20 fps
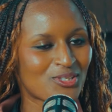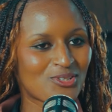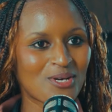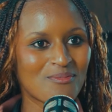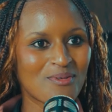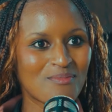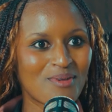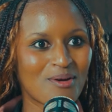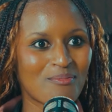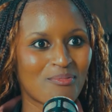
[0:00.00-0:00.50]
I
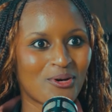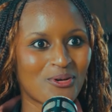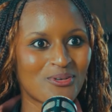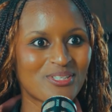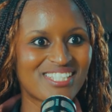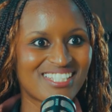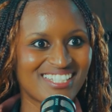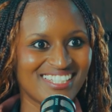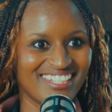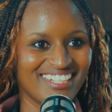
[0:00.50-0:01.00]
remember
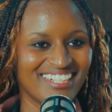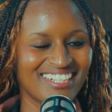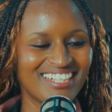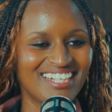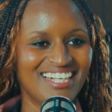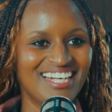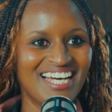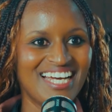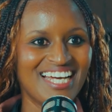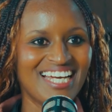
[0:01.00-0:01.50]
posting,
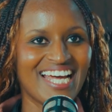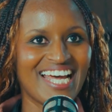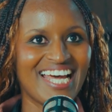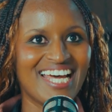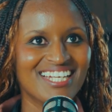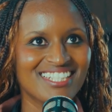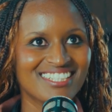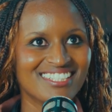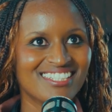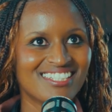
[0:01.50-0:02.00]

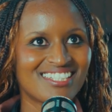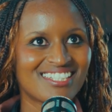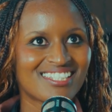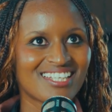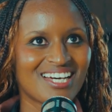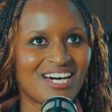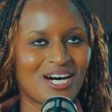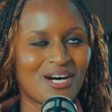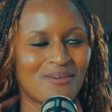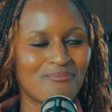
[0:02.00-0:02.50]
and
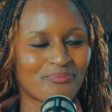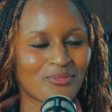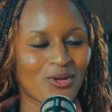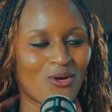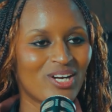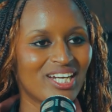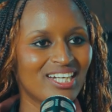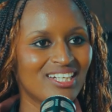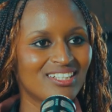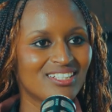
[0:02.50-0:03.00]

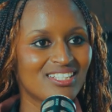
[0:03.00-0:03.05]
on